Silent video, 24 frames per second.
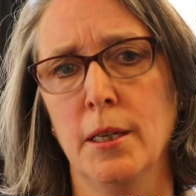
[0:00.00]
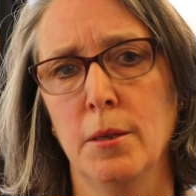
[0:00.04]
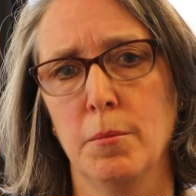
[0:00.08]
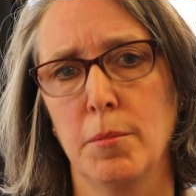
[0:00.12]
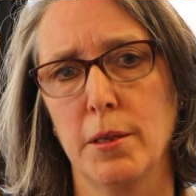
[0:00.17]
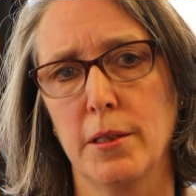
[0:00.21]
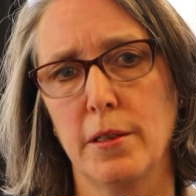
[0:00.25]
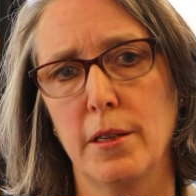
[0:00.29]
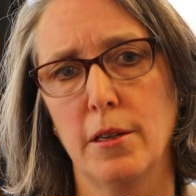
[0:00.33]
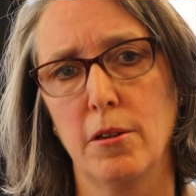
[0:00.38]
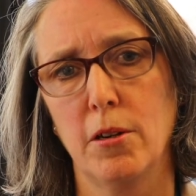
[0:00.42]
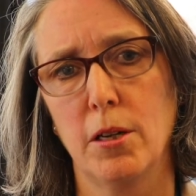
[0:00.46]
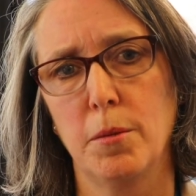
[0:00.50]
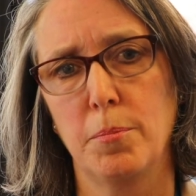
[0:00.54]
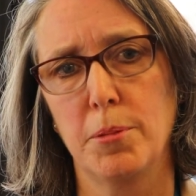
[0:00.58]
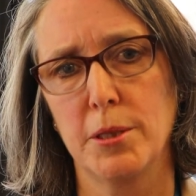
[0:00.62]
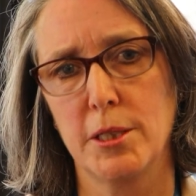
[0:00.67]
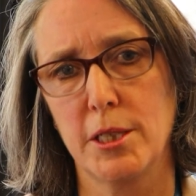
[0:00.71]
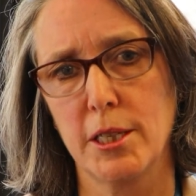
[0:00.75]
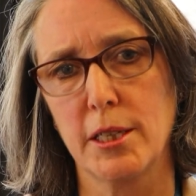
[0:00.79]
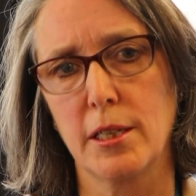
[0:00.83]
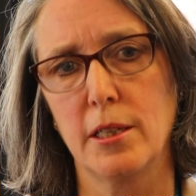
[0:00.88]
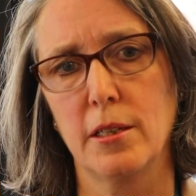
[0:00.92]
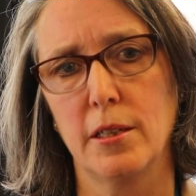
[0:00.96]
but they're a
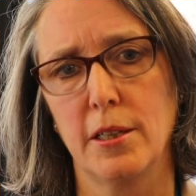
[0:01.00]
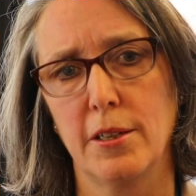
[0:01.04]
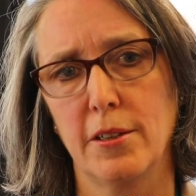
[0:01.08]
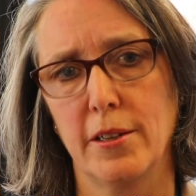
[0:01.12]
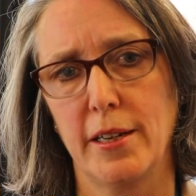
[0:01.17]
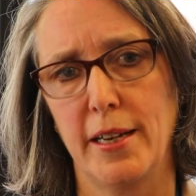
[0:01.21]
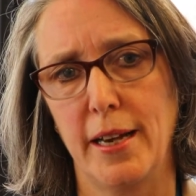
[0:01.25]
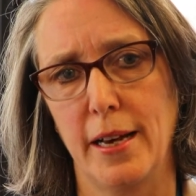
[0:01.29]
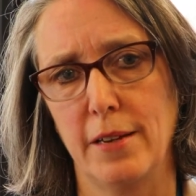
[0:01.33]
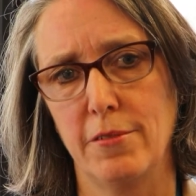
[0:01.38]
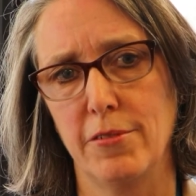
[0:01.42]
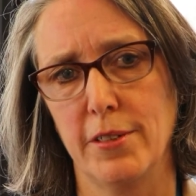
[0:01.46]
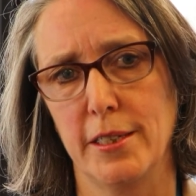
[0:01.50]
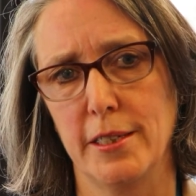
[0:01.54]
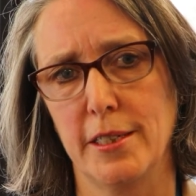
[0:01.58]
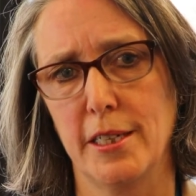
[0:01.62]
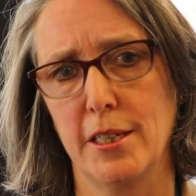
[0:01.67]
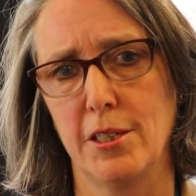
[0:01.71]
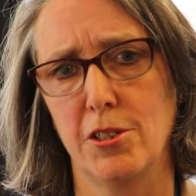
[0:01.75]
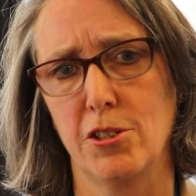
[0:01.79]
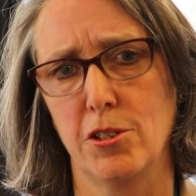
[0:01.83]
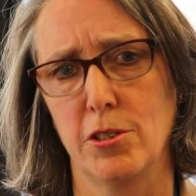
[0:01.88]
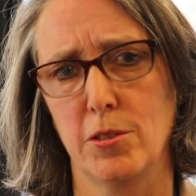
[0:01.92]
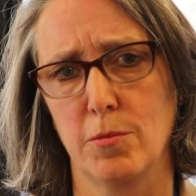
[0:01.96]
particularly
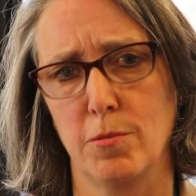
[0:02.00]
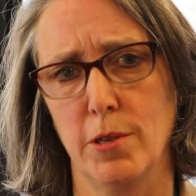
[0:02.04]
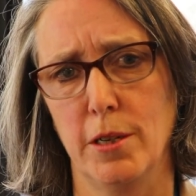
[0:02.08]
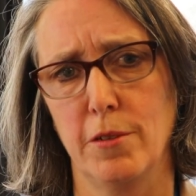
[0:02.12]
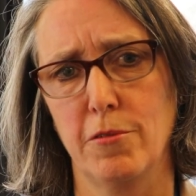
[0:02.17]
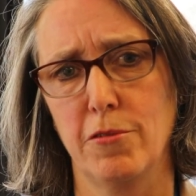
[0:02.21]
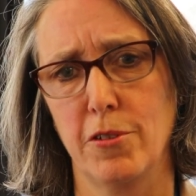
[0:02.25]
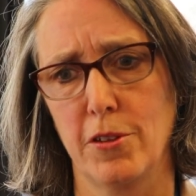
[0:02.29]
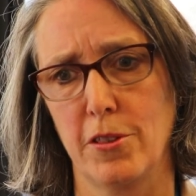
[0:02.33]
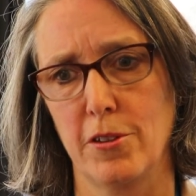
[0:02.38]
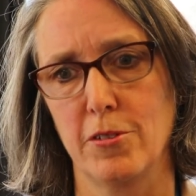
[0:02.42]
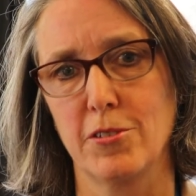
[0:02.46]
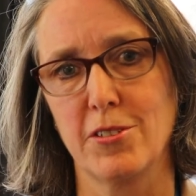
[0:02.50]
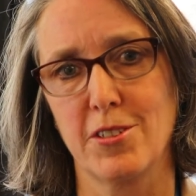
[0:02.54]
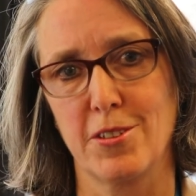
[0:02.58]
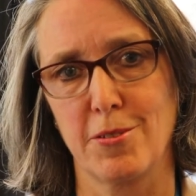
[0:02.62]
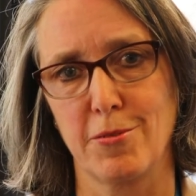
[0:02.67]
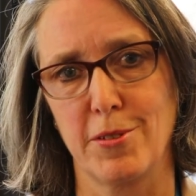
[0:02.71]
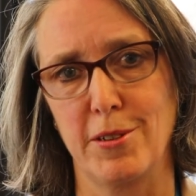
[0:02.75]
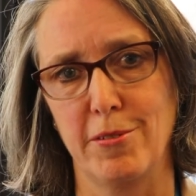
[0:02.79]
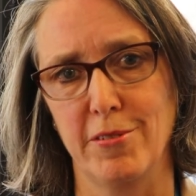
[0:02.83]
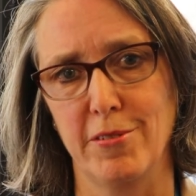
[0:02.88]
advantageous one for those three